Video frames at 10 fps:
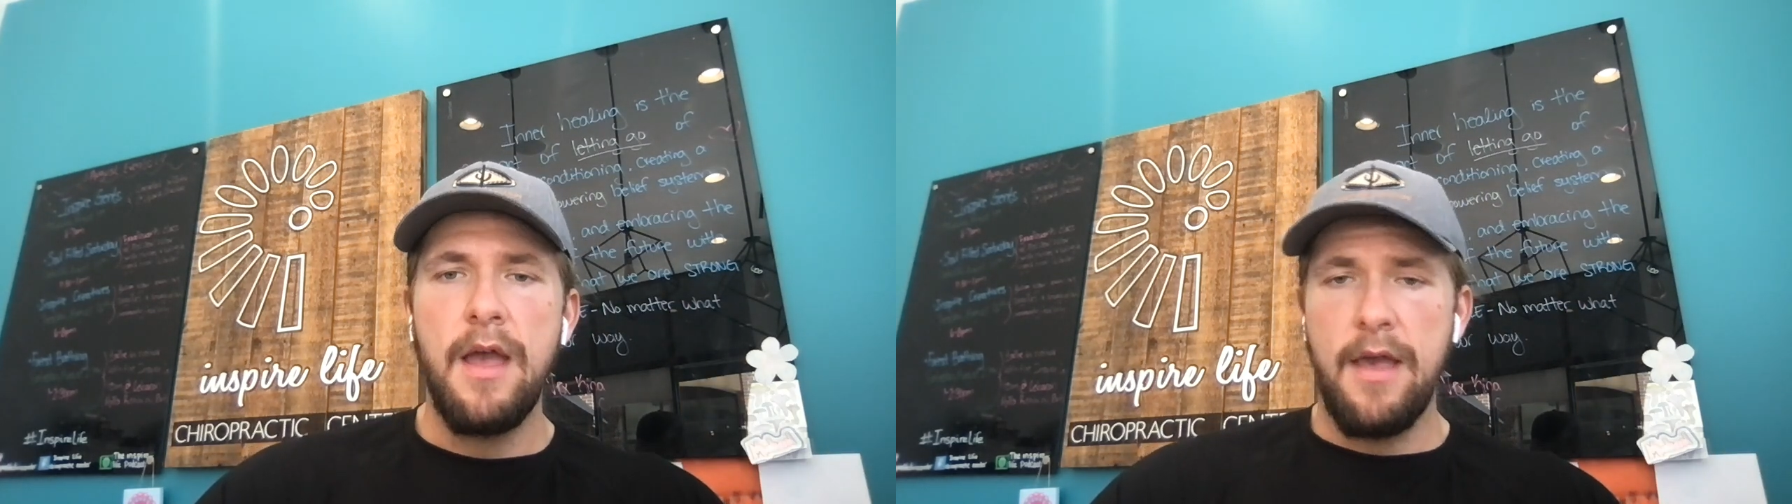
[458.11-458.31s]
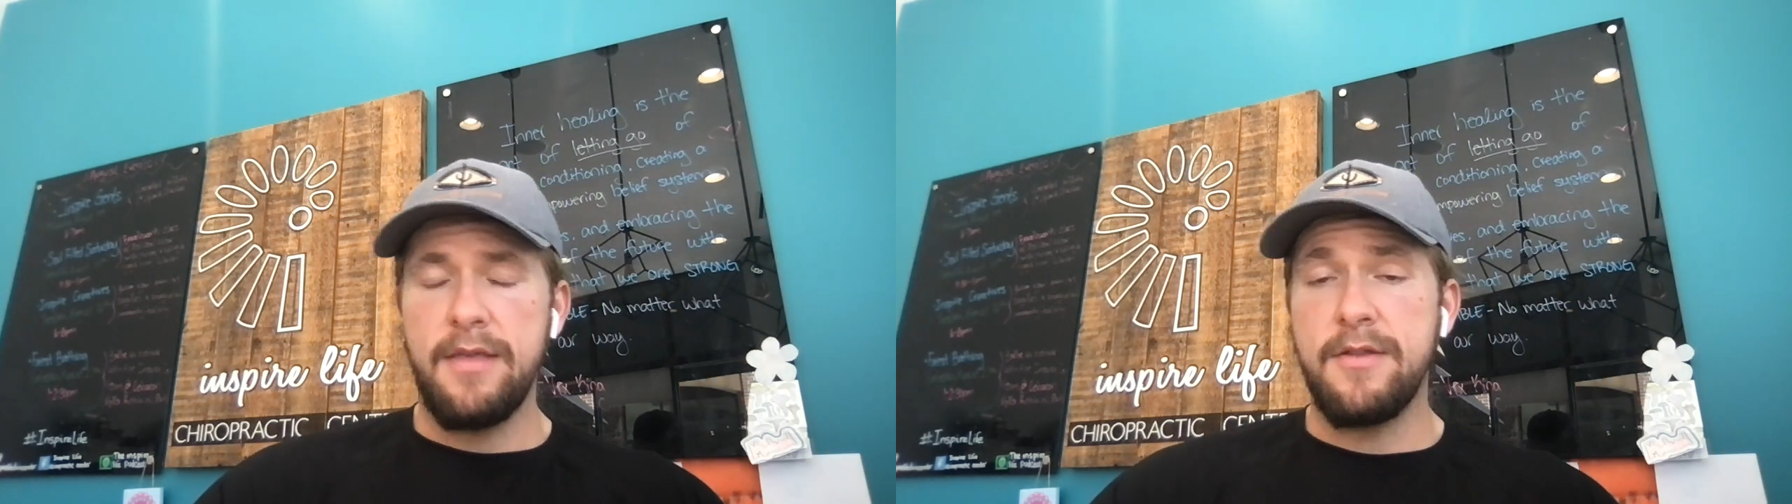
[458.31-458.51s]

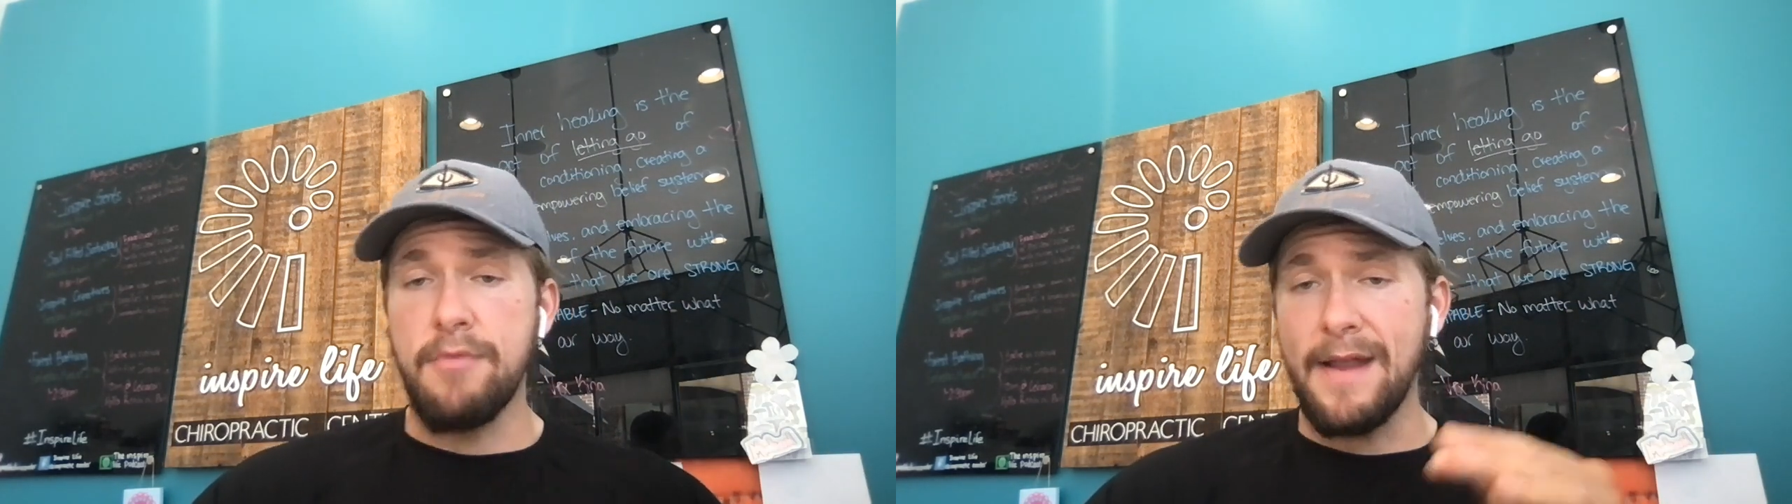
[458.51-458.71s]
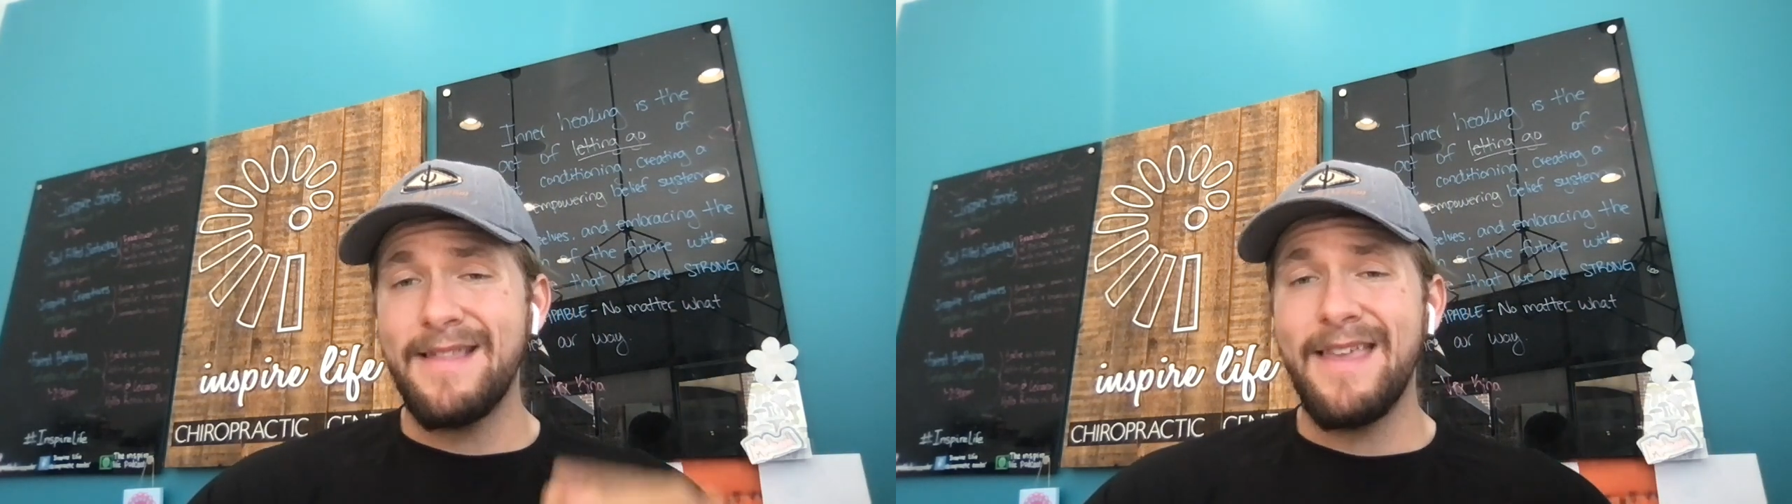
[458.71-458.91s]
is
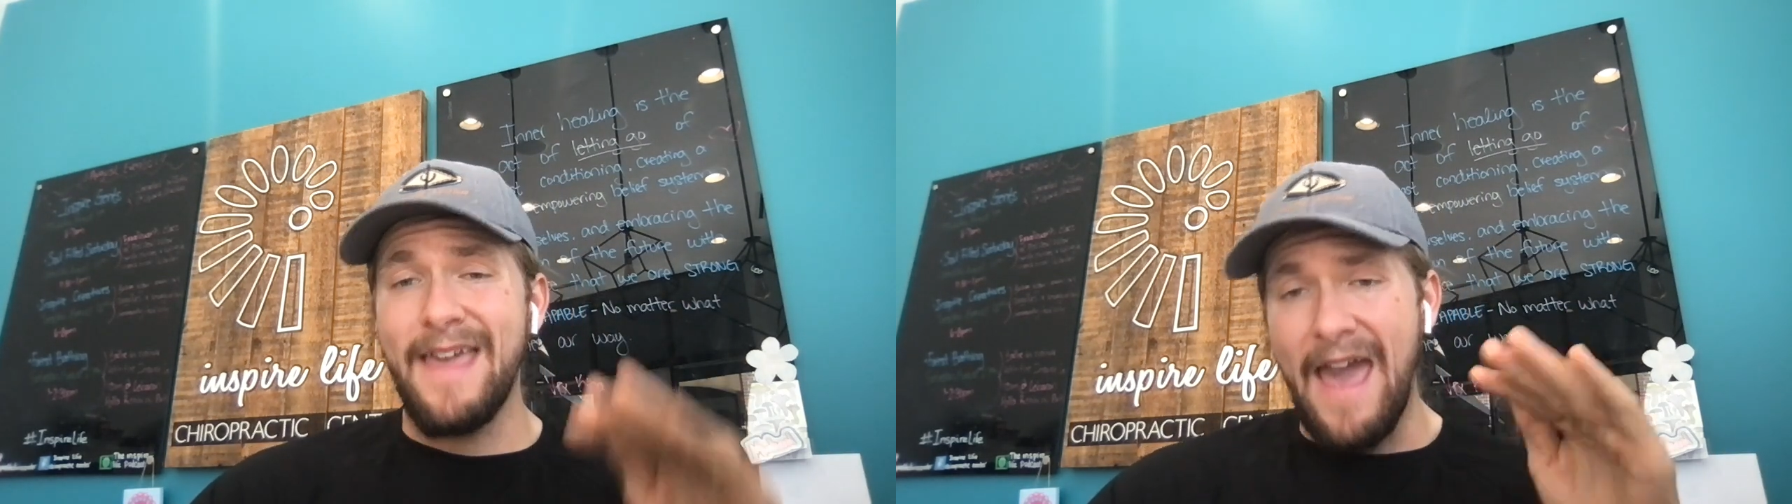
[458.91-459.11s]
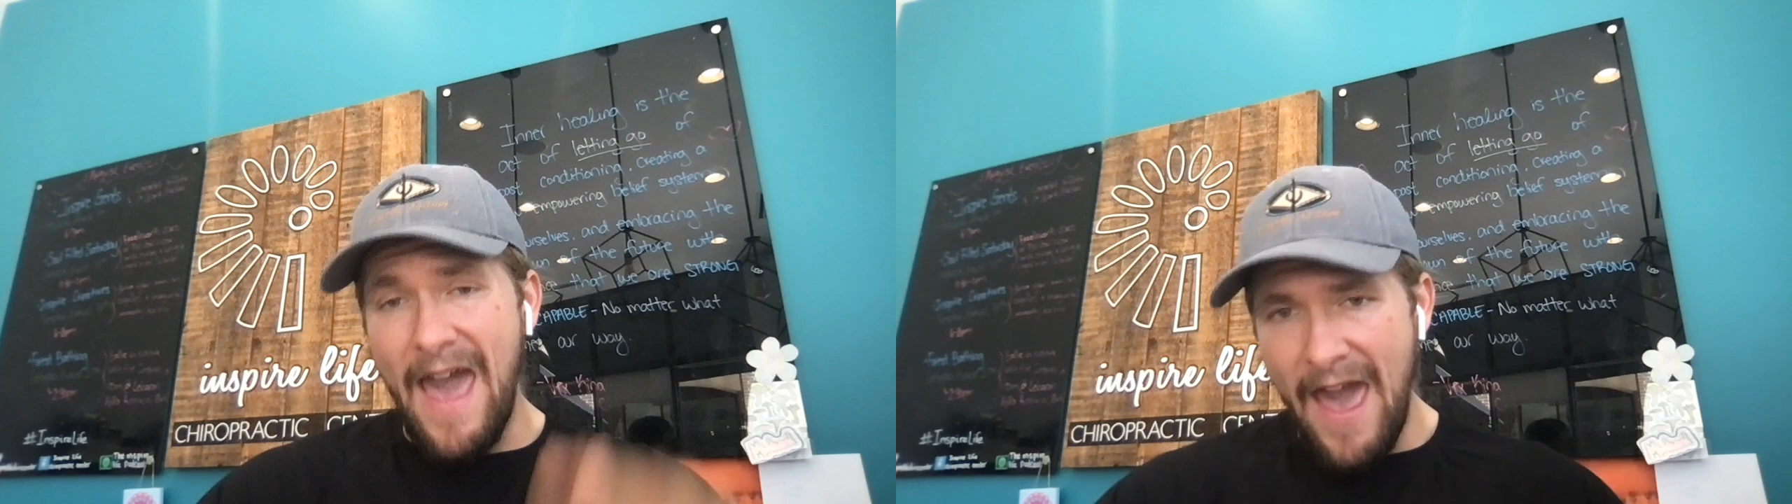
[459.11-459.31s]

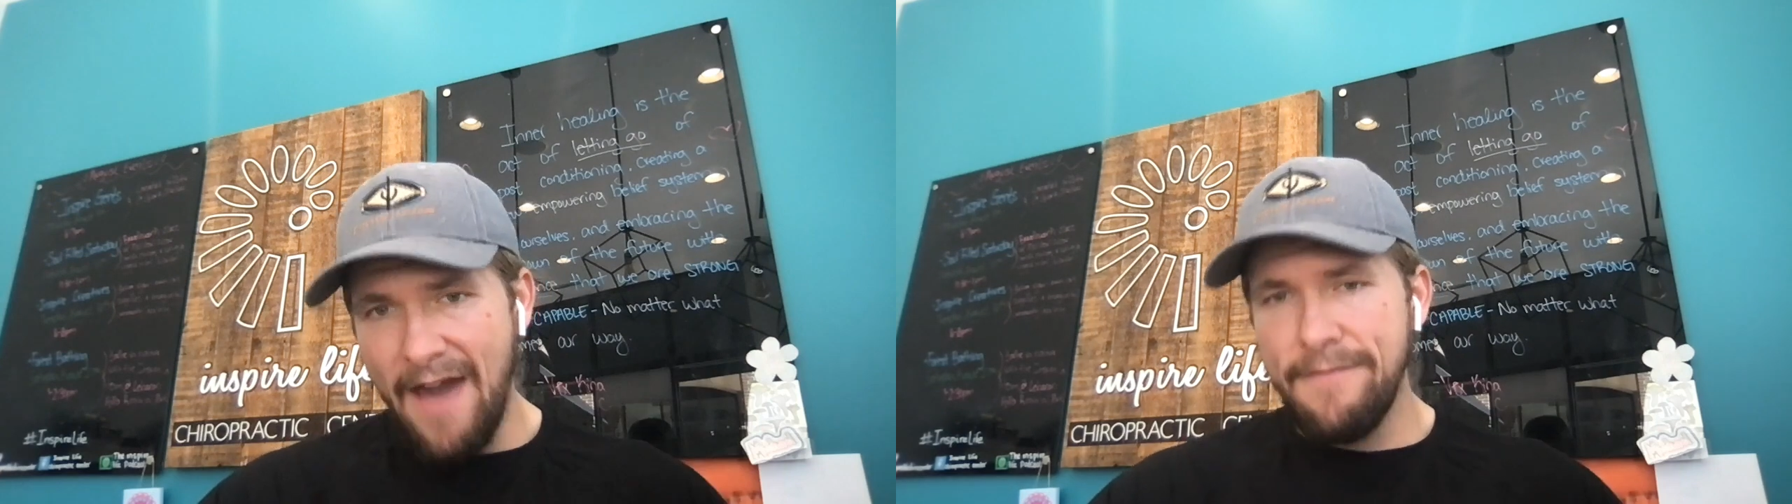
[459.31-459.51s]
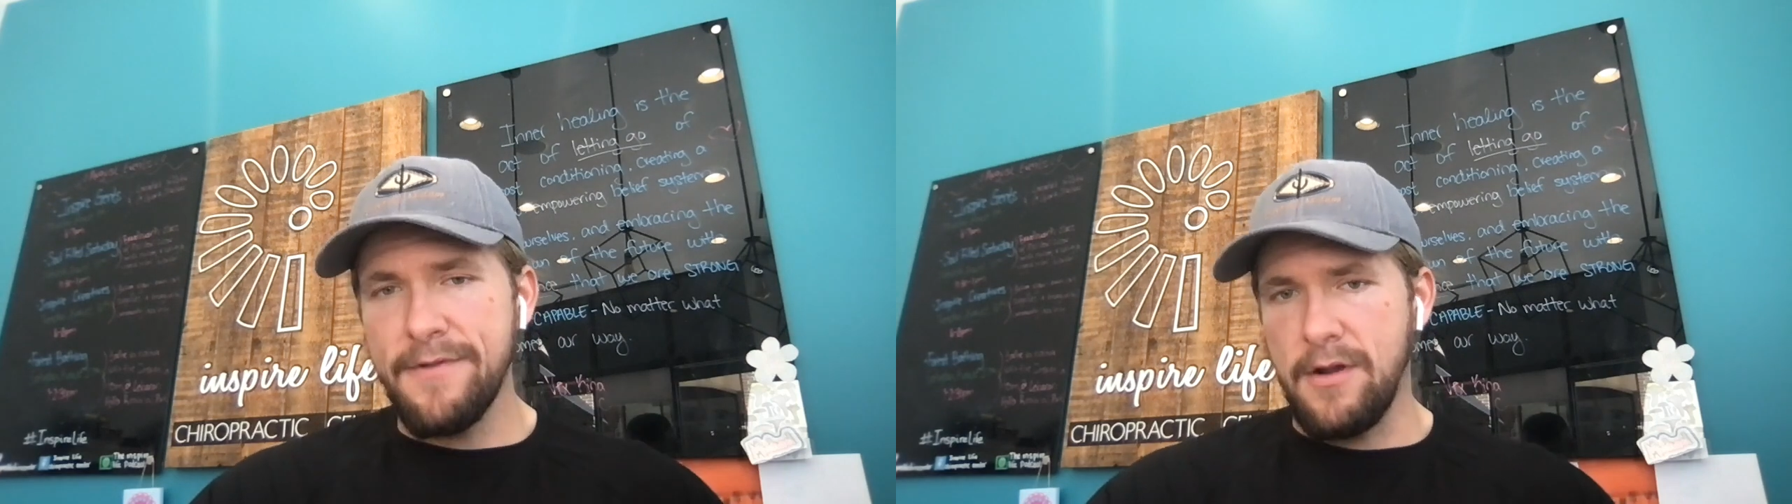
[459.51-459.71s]
directly
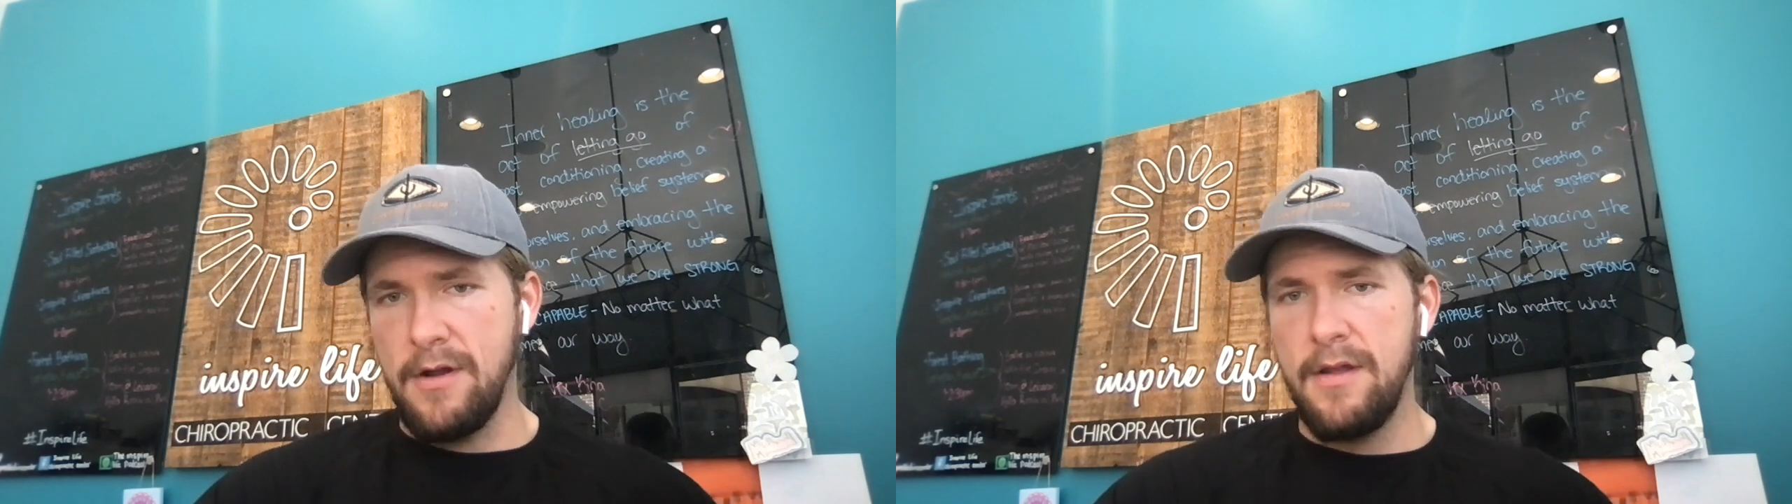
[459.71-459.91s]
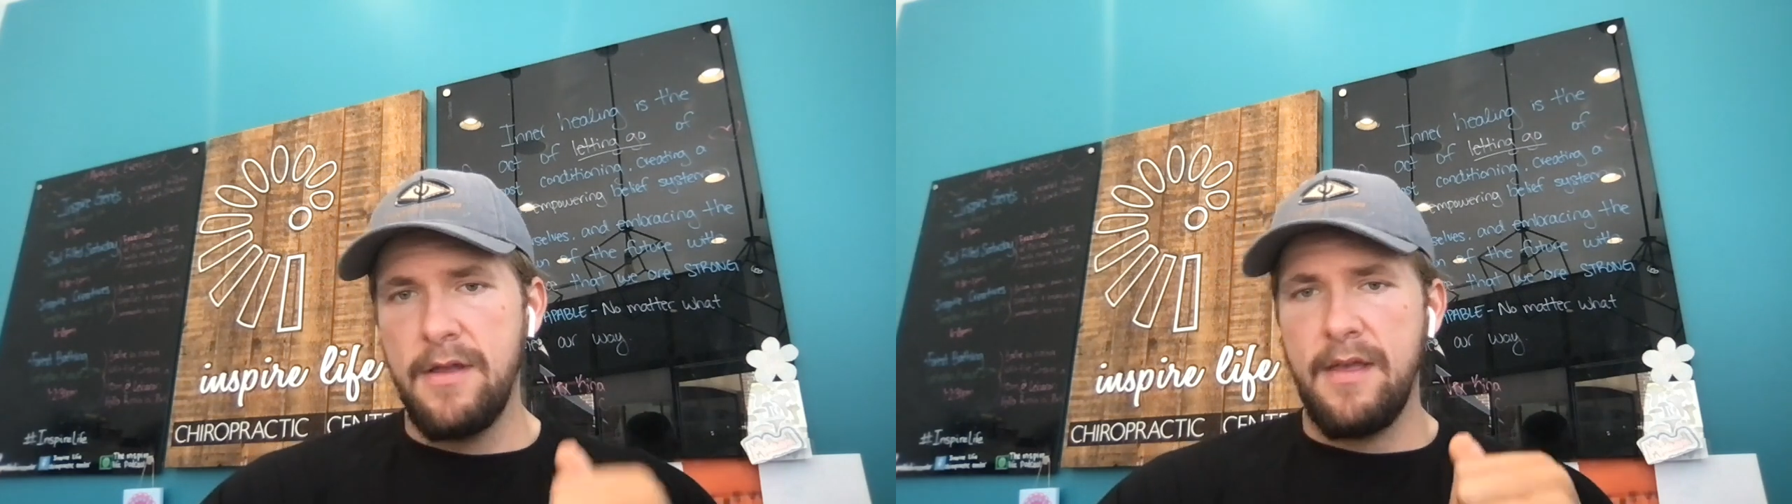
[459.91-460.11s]
after